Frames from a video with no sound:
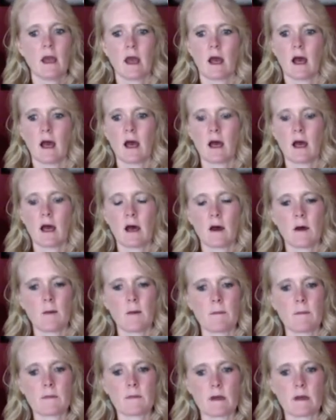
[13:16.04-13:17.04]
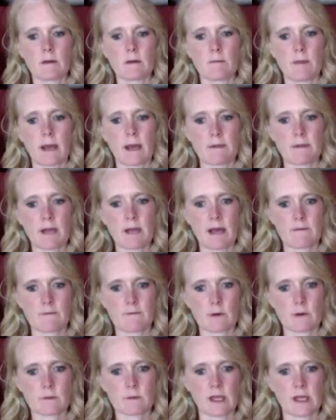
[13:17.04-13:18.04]
By
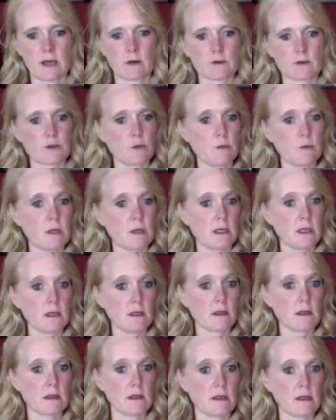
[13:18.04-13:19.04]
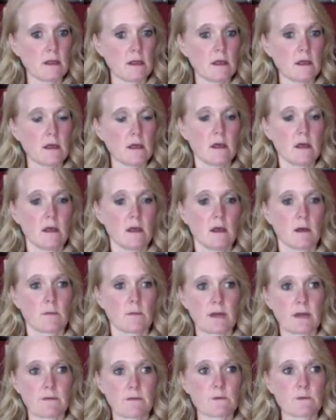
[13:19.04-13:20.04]
platforms, I also mean the
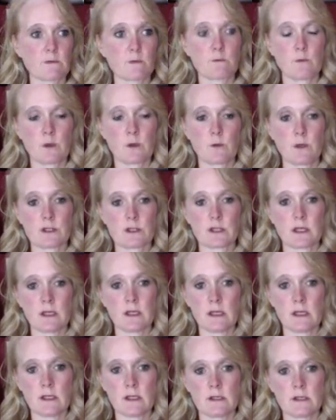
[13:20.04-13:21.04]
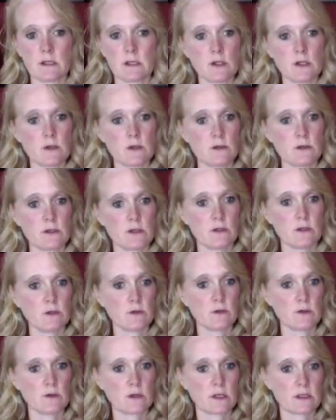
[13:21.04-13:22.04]
platforms with which I need to use
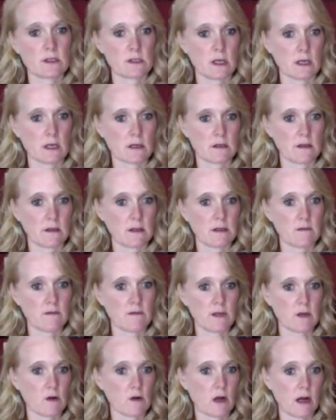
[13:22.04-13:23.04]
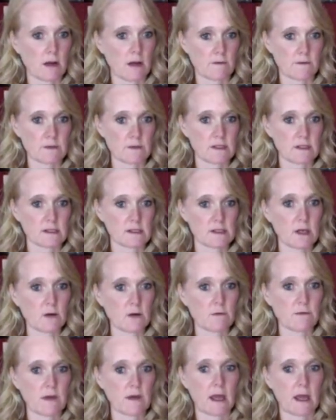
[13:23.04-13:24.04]
to conduct the video conference
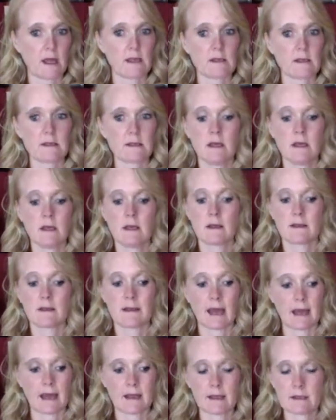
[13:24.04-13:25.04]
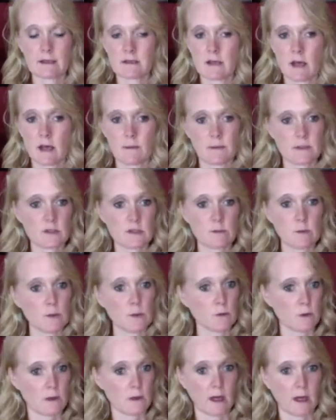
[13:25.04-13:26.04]
itself. And that has not been
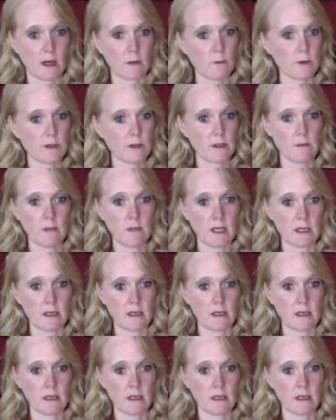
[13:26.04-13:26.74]
smooth, I will admit.